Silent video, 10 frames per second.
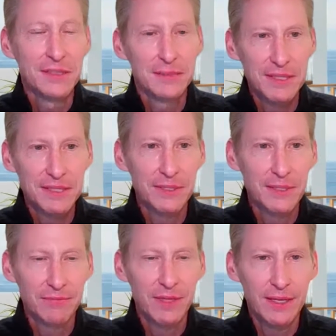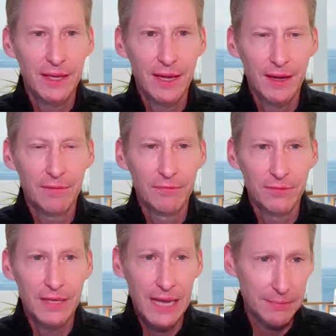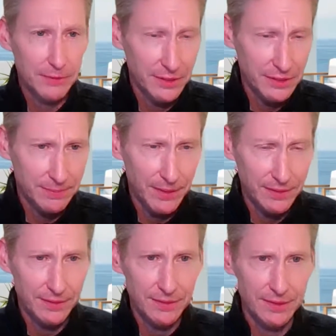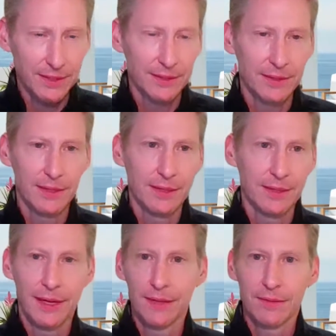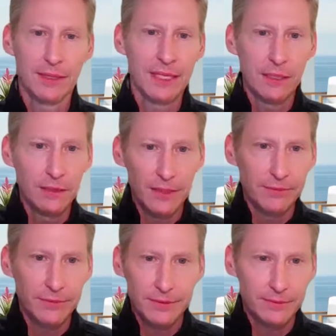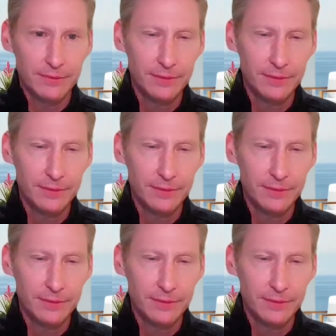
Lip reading: Especially if they have capital expenses, like they need a lift.